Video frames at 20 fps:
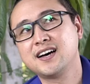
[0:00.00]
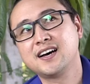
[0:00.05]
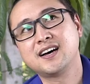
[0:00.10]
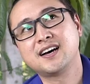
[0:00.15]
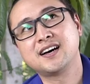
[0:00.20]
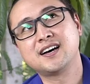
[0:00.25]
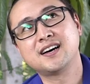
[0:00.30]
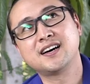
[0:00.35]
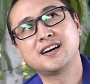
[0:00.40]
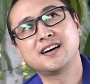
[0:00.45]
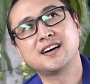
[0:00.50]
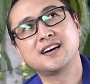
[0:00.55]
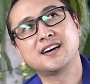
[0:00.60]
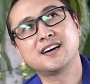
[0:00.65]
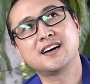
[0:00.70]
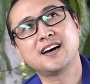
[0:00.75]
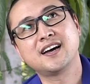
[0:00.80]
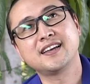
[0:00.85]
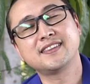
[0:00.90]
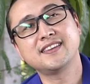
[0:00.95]

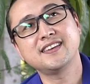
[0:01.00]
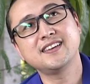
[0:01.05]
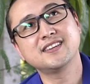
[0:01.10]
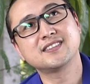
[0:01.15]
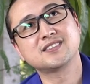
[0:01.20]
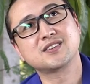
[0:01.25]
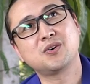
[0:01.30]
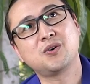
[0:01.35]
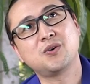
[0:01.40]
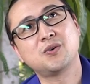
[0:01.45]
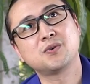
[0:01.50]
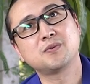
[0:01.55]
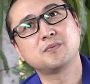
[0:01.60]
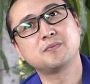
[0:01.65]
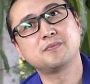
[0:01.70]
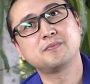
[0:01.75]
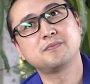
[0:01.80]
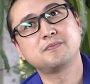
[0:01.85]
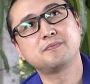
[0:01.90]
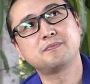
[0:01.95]
Uh, I think it's called
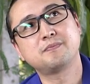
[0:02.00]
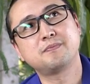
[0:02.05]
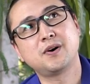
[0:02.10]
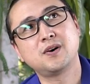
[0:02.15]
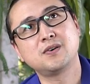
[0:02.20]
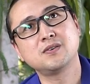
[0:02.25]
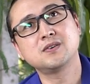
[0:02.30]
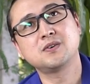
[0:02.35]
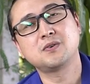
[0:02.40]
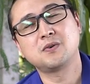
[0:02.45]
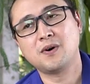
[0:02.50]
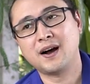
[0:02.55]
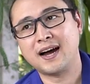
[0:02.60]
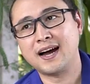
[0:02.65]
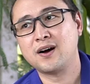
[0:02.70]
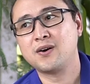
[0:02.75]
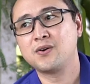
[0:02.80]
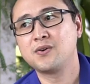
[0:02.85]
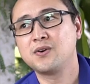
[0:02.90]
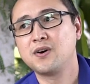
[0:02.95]
Fong
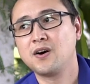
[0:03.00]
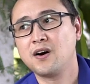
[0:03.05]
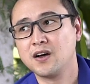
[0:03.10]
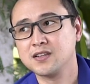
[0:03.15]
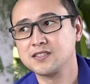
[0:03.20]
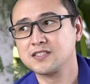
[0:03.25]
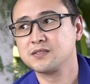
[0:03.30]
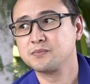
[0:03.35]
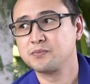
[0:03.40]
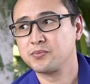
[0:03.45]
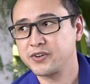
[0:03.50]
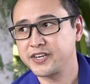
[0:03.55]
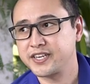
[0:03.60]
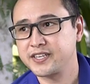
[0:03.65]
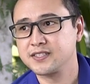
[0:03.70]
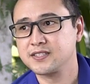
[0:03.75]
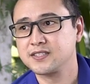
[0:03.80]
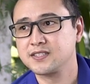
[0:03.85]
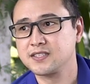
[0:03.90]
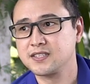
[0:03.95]
Kwao Hot
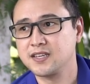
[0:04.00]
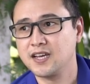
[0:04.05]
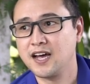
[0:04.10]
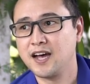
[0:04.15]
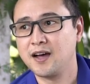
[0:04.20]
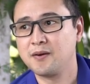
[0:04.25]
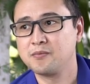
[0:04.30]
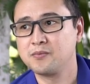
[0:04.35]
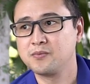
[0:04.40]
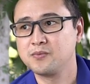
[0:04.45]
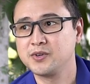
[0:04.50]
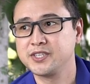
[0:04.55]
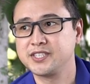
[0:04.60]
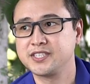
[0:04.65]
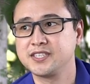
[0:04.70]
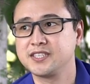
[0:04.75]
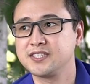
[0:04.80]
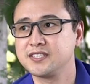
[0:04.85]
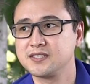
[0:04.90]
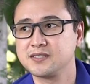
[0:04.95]
Springs, um,
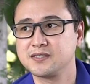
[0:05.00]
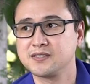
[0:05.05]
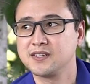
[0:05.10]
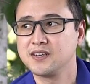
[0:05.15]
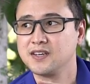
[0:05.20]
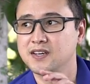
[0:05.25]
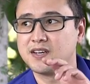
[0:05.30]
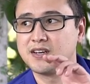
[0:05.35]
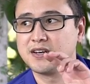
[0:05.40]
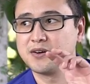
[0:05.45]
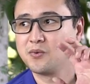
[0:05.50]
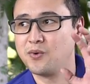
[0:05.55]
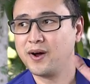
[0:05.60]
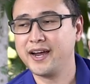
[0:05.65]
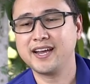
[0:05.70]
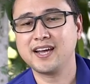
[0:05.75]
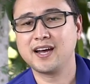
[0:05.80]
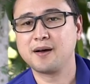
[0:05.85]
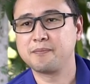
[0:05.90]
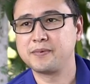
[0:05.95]
which is
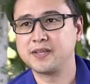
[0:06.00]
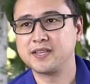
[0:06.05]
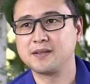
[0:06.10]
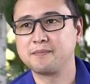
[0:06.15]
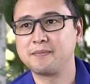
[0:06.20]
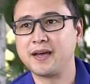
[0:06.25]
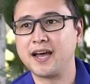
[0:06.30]
way up in the